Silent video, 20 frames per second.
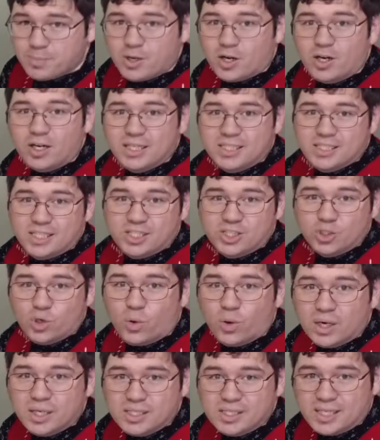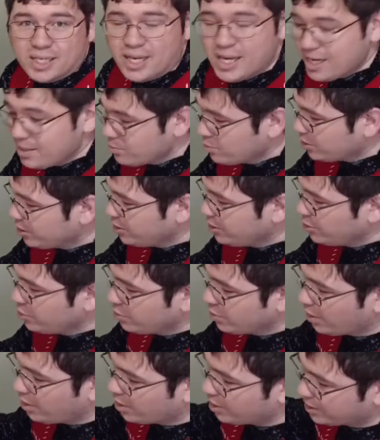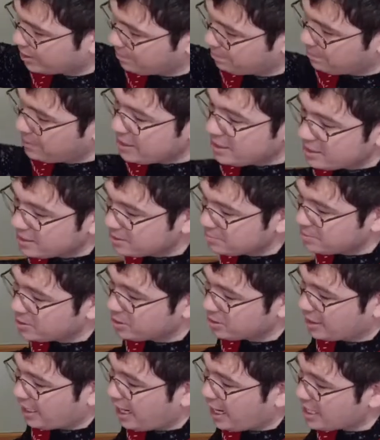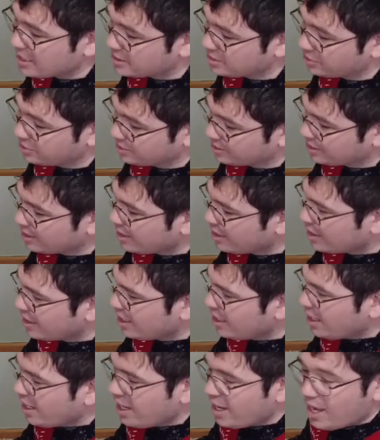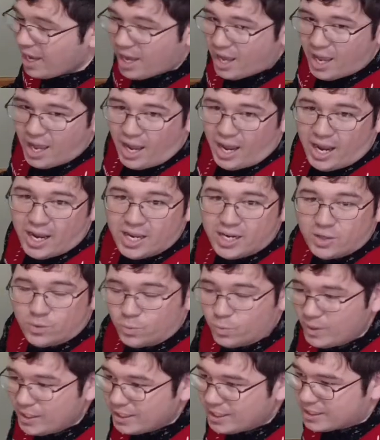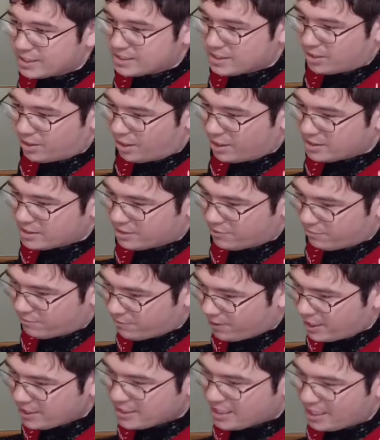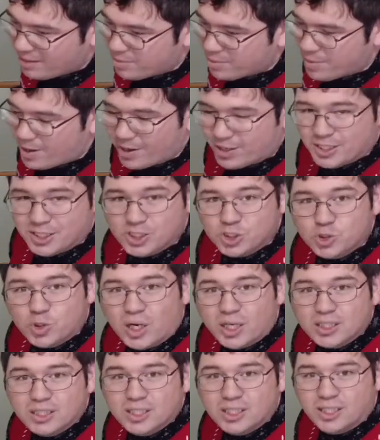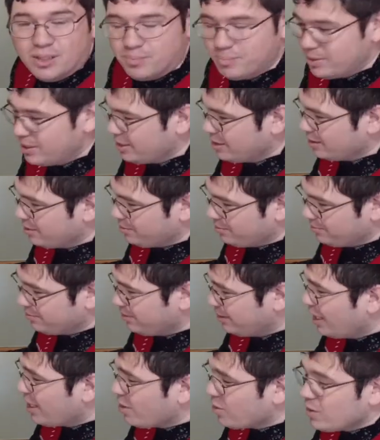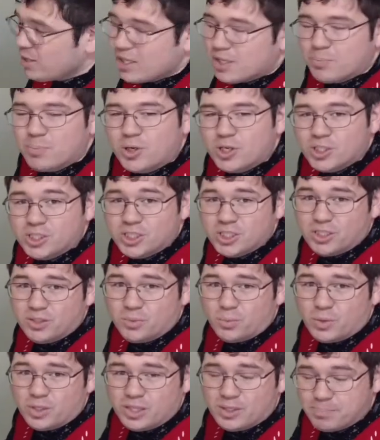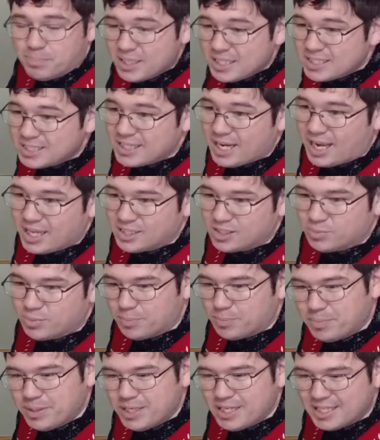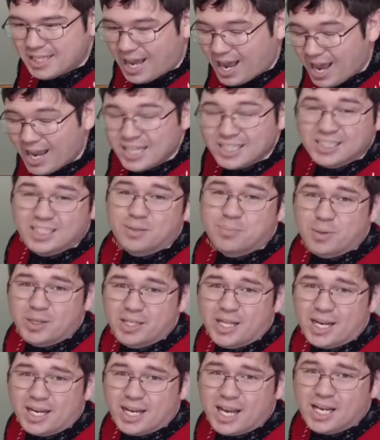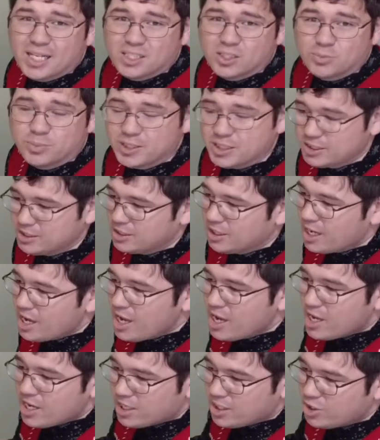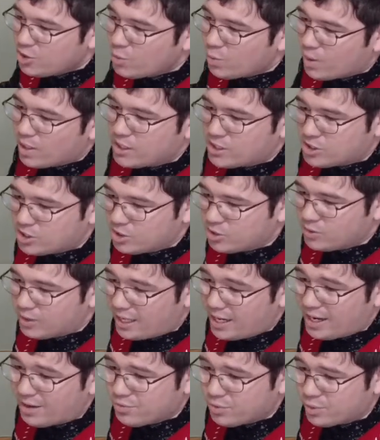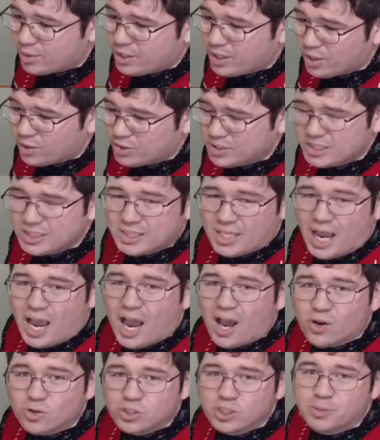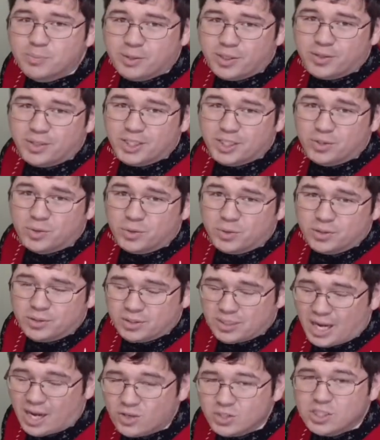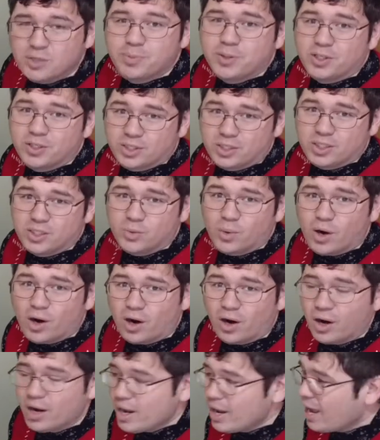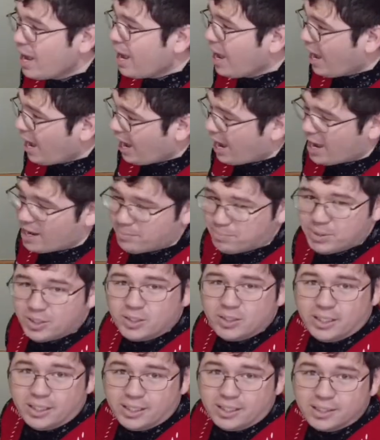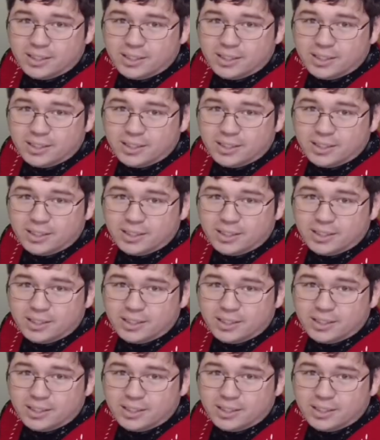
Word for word: on our list is Torres, a game where you are competing to build castles. And really, it's a, it's a fun game about construction and being the, not only the person with the biggest castle, being the highest up on that castle you want to let everyone know just how superior you, how superior you are at building.